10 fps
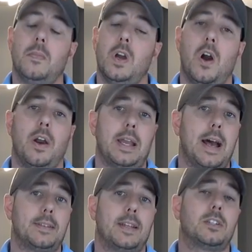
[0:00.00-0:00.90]
All right,
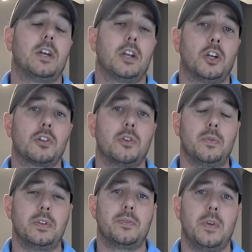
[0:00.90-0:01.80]
guys, that's going to
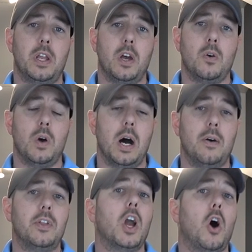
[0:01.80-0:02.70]
conclude this video
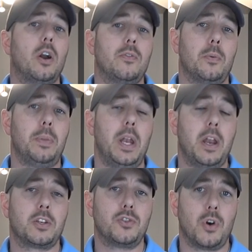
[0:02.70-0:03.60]
of the Art of
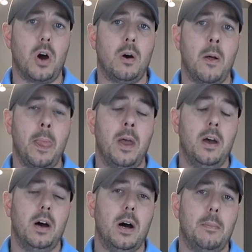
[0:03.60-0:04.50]
Appendix Draw.
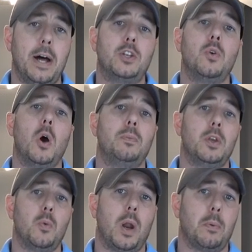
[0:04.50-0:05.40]
Um, I do hope that
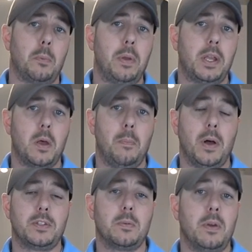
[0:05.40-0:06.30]
you were able to pick up
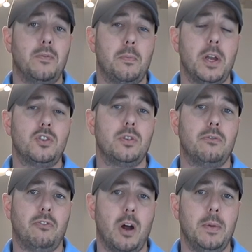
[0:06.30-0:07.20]
on some information
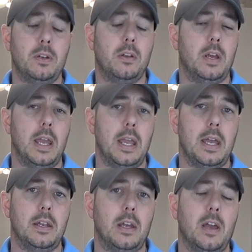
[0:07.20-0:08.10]
from it.
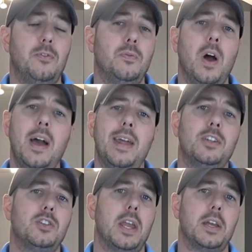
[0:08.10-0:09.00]
And uh, if you've not had a
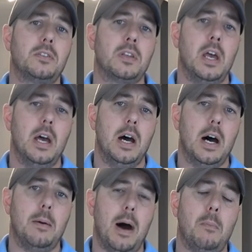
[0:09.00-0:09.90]
chance,
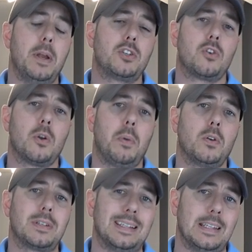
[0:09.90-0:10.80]
uh, I'll make sure to
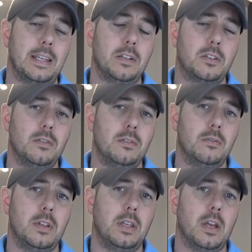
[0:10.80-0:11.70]
post a link to
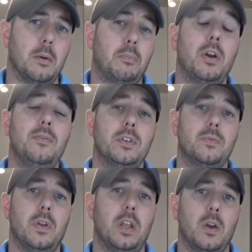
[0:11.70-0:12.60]
the uh, previous
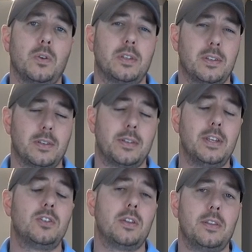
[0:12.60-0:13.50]
video because
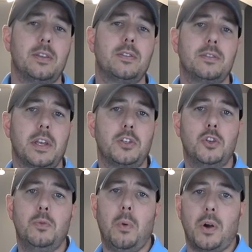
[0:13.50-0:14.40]
essentially this is a
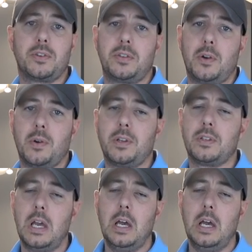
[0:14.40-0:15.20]
two-part series.